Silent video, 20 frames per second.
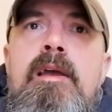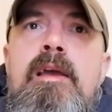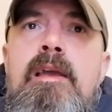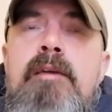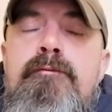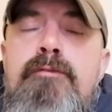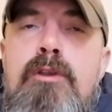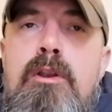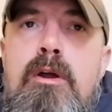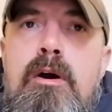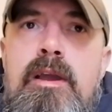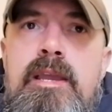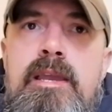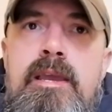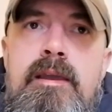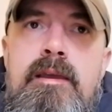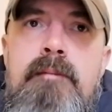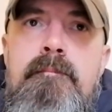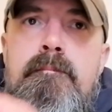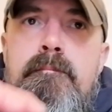If you like
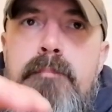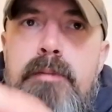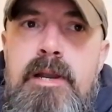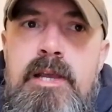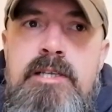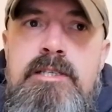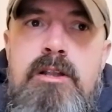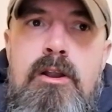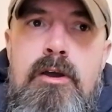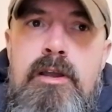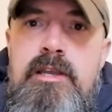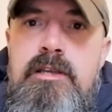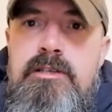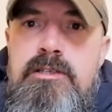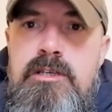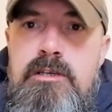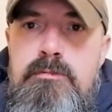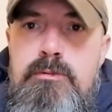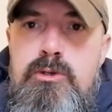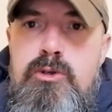it, please like and
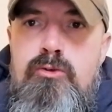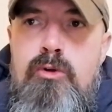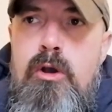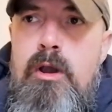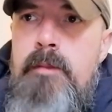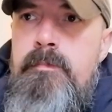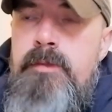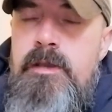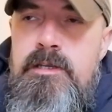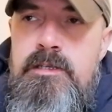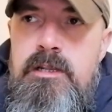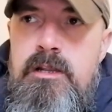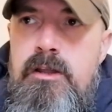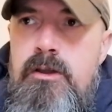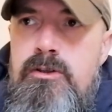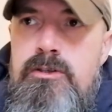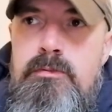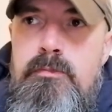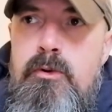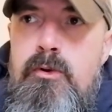subscribe. There's
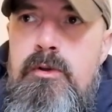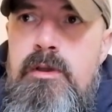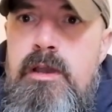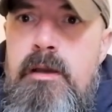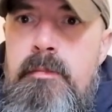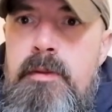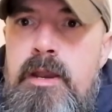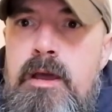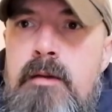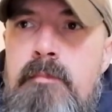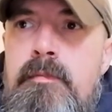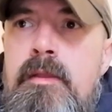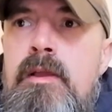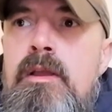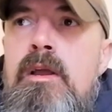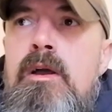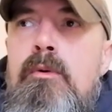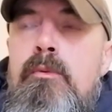loads more coming up.